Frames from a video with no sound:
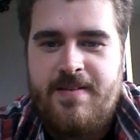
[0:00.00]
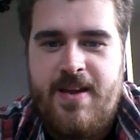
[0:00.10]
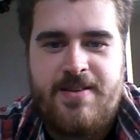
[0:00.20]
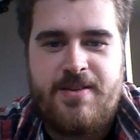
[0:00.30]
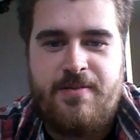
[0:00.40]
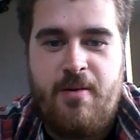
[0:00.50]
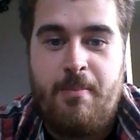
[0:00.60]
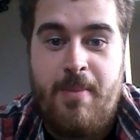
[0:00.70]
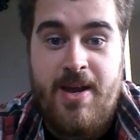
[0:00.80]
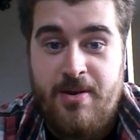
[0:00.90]
Yeah, so
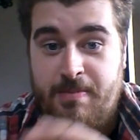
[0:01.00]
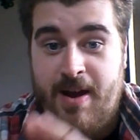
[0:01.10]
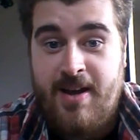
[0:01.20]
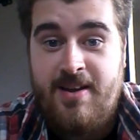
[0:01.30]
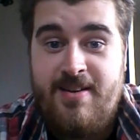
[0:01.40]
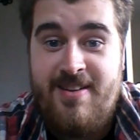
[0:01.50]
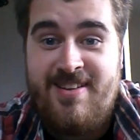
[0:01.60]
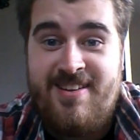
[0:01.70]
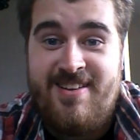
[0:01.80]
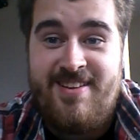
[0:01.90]
from me, goodbye.
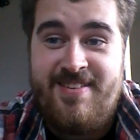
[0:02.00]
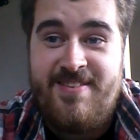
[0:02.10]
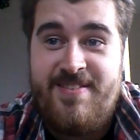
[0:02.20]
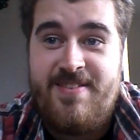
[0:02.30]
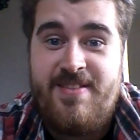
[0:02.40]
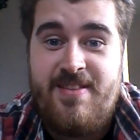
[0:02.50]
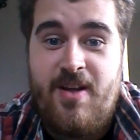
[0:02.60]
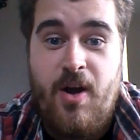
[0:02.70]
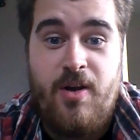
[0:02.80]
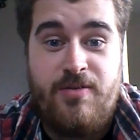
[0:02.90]

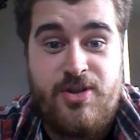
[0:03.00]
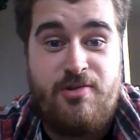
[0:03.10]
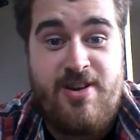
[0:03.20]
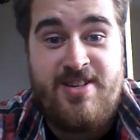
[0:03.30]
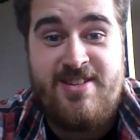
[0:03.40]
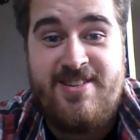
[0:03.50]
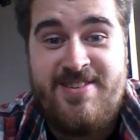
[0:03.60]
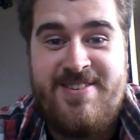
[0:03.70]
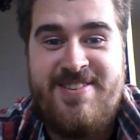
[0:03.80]
Over to Chris.